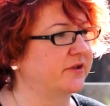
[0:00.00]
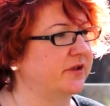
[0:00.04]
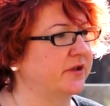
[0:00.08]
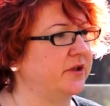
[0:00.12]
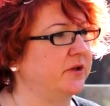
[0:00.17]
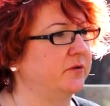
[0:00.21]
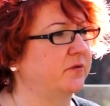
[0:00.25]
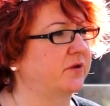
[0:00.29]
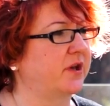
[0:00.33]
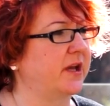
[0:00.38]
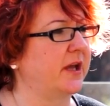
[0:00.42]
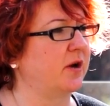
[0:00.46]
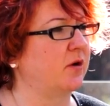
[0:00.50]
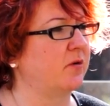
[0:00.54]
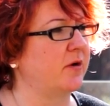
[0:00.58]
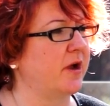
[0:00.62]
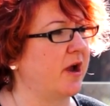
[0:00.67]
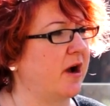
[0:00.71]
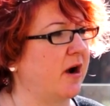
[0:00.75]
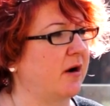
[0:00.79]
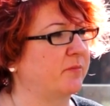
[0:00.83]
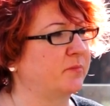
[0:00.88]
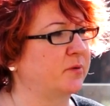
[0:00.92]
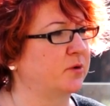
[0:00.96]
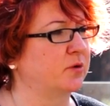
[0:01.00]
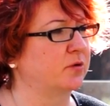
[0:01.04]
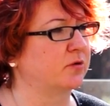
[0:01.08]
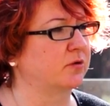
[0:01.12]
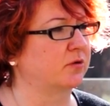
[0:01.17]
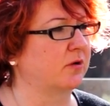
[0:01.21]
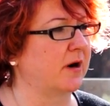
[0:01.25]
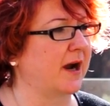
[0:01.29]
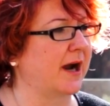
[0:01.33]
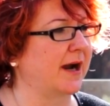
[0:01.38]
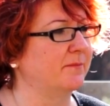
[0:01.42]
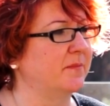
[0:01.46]
the UK OER
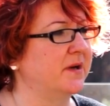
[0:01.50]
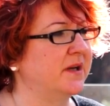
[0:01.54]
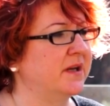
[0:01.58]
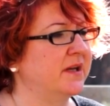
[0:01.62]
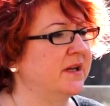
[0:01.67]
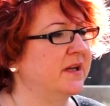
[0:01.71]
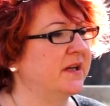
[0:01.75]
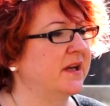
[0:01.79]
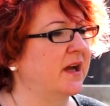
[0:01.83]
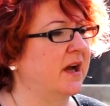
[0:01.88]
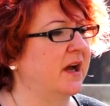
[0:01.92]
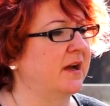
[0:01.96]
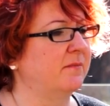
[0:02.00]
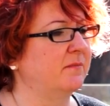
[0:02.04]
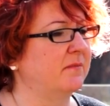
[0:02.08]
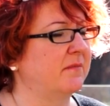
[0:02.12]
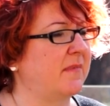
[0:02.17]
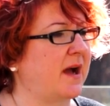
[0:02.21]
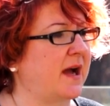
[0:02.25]
programme um,